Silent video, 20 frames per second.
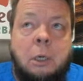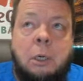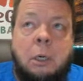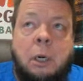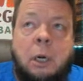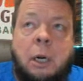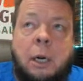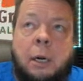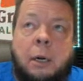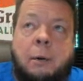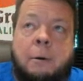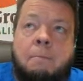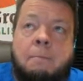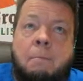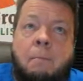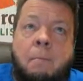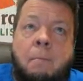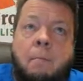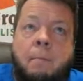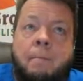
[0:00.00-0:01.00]
uh,
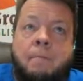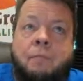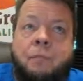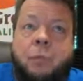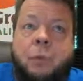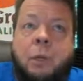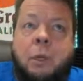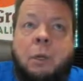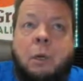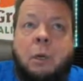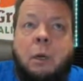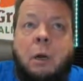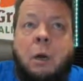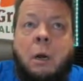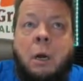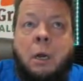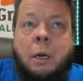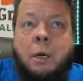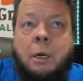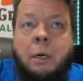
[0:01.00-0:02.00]

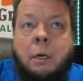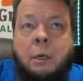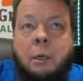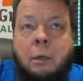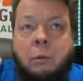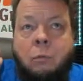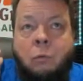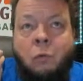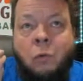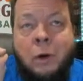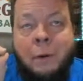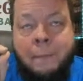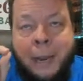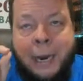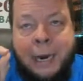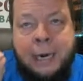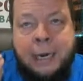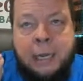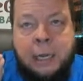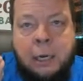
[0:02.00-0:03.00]
on
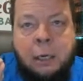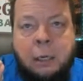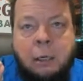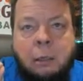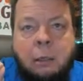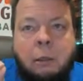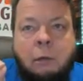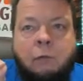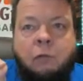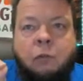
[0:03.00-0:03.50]
Rehmannia